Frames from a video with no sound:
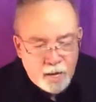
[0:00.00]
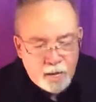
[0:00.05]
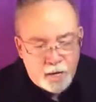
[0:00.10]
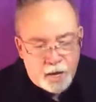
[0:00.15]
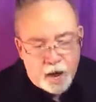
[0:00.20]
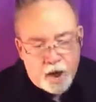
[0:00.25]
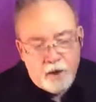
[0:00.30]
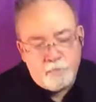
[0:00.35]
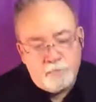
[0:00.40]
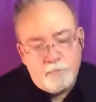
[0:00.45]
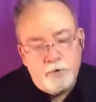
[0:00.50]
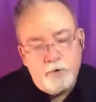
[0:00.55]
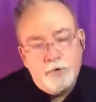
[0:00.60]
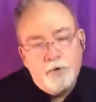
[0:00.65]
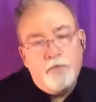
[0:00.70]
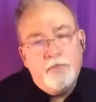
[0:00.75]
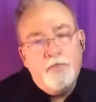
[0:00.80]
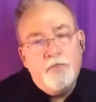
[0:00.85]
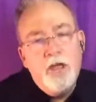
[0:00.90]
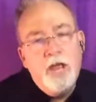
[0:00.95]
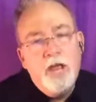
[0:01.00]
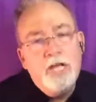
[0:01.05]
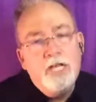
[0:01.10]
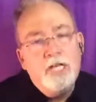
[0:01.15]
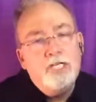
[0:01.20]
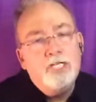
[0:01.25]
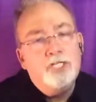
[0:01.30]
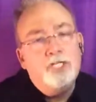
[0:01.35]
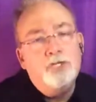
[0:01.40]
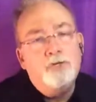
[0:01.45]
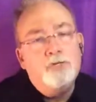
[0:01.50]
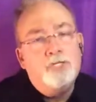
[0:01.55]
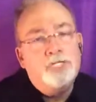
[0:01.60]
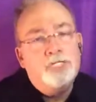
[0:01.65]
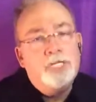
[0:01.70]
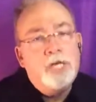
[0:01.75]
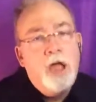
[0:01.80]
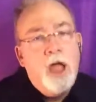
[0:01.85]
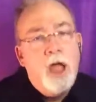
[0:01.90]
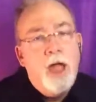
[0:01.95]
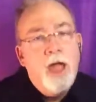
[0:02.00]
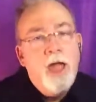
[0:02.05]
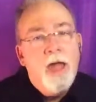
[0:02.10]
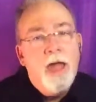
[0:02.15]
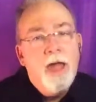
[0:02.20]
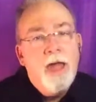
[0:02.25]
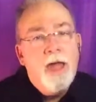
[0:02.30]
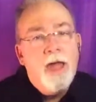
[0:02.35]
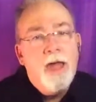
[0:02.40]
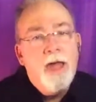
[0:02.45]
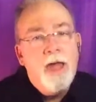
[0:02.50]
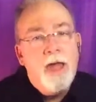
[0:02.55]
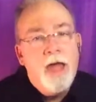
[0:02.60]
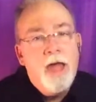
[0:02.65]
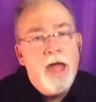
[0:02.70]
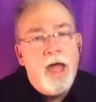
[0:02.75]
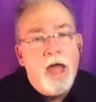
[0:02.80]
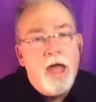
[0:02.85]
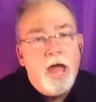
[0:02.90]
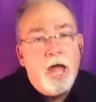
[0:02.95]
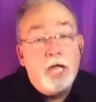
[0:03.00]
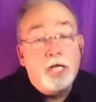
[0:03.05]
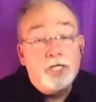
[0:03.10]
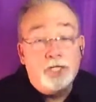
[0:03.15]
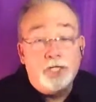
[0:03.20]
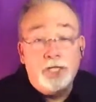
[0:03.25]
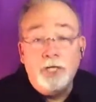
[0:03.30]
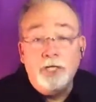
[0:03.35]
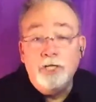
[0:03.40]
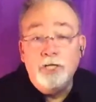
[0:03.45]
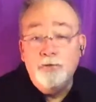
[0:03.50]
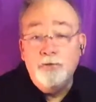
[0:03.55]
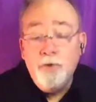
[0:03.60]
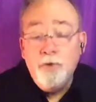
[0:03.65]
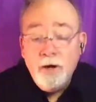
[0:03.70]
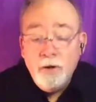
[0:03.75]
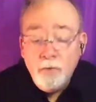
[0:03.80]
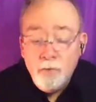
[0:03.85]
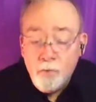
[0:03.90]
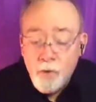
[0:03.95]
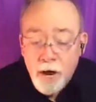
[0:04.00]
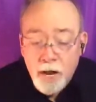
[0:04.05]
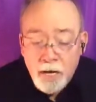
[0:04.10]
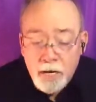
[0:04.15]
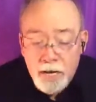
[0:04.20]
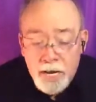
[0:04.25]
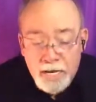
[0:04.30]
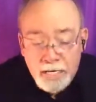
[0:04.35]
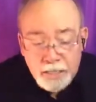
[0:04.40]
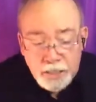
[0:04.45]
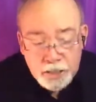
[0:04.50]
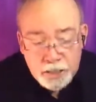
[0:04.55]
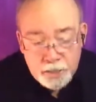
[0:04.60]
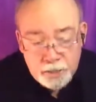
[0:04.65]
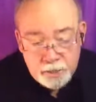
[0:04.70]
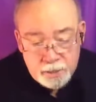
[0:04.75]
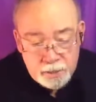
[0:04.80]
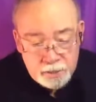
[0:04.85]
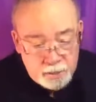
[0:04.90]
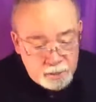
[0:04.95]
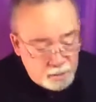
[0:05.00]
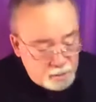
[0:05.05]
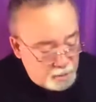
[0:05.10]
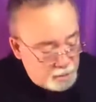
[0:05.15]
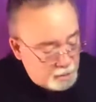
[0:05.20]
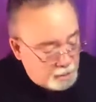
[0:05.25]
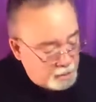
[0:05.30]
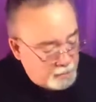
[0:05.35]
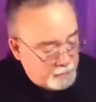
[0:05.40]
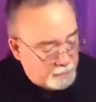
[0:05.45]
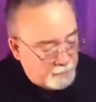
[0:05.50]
Careful the things you say, children will listen.